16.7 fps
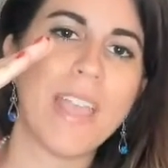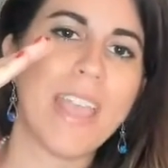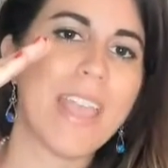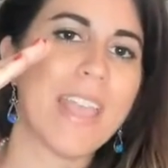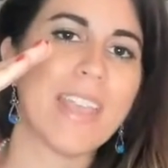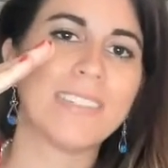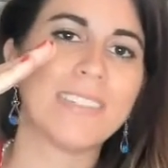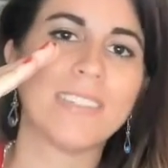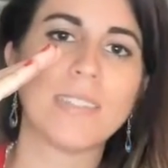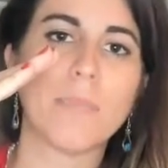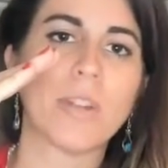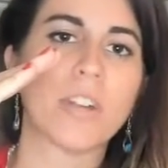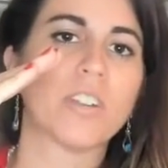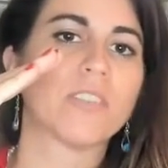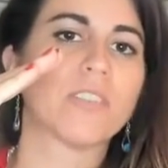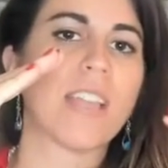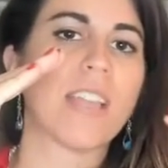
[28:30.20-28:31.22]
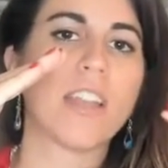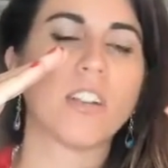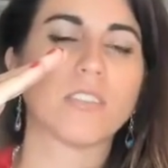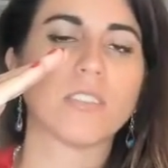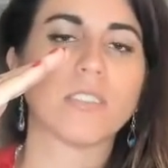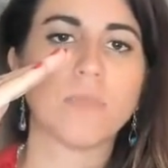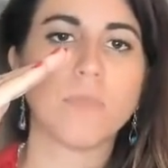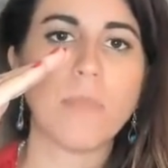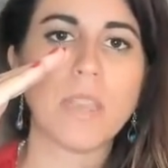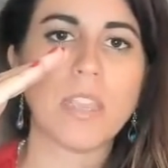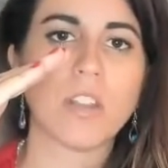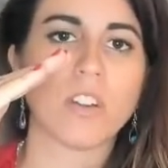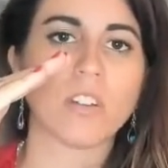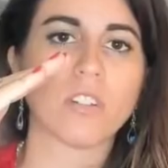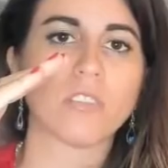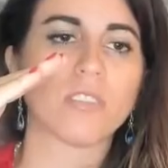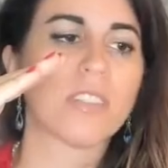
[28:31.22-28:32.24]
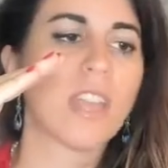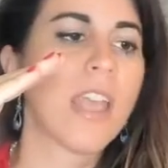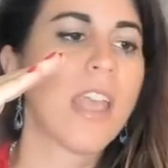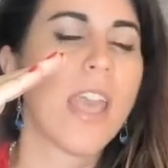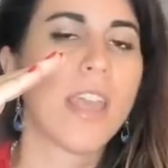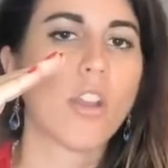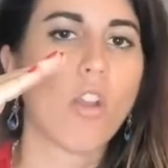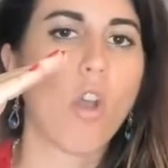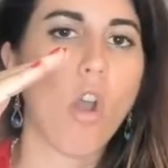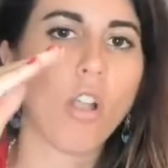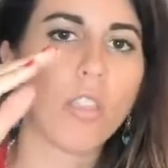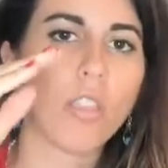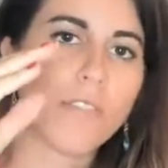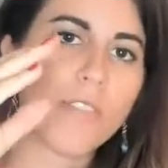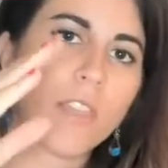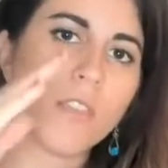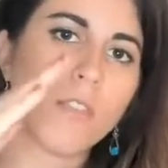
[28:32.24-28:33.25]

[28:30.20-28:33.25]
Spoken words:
exhibitors and your speakers and all of